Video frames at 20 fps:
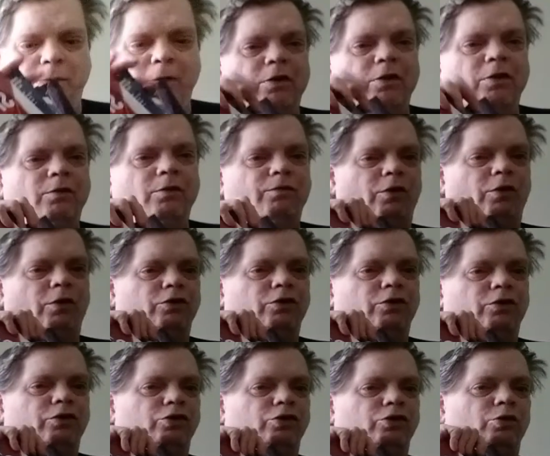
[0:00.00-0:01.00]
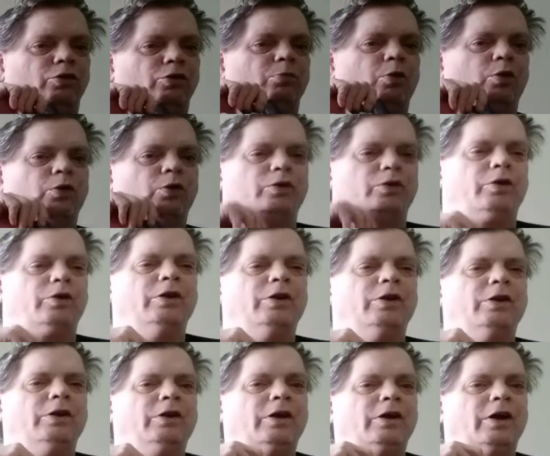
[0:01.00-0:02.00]
And that's proving a
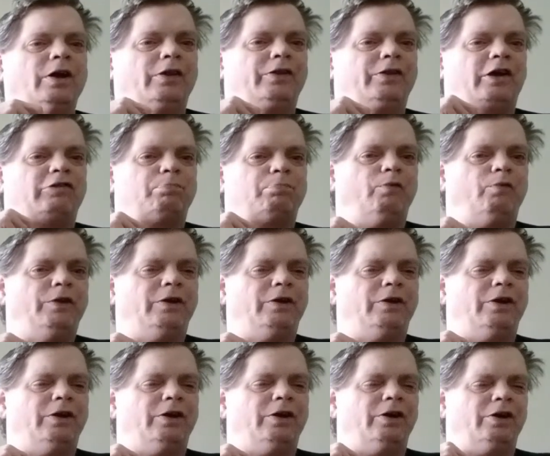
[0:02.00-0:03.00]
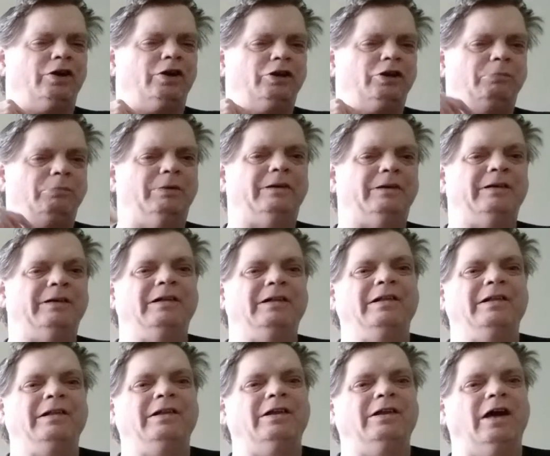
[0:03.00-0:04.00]
little tricky to get hold
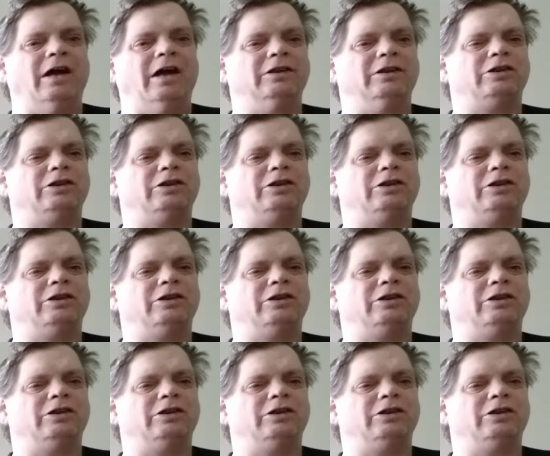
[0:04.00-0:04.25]
of.